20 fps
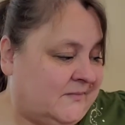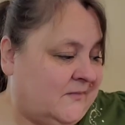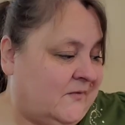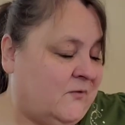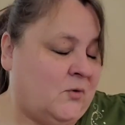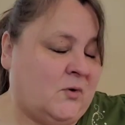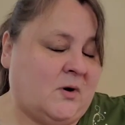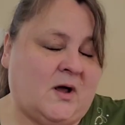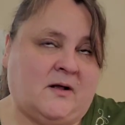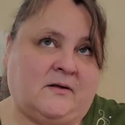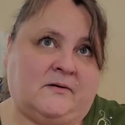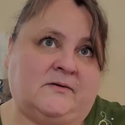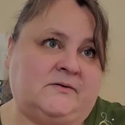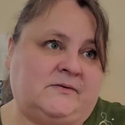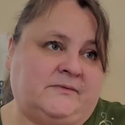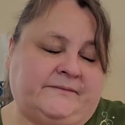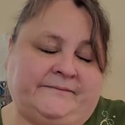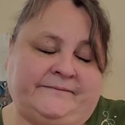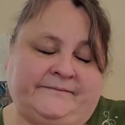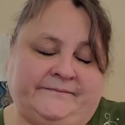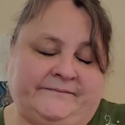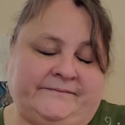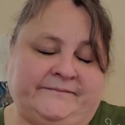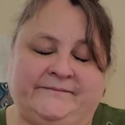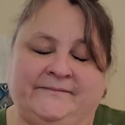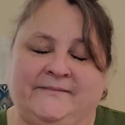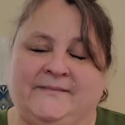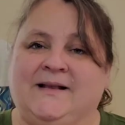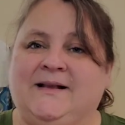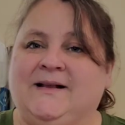Four dollars.
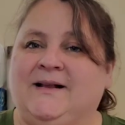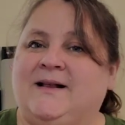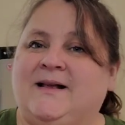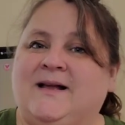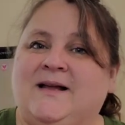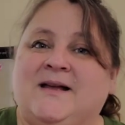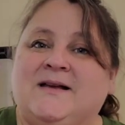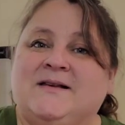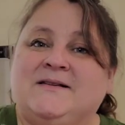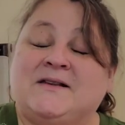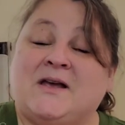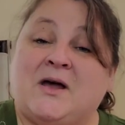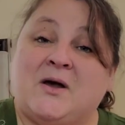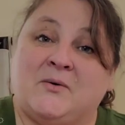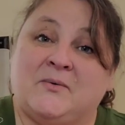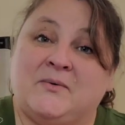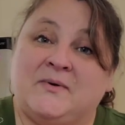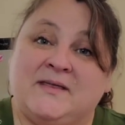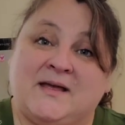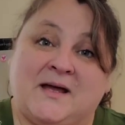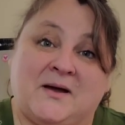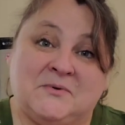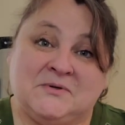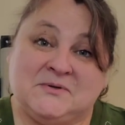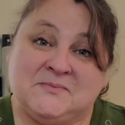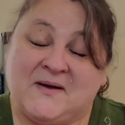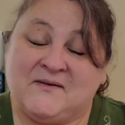So that was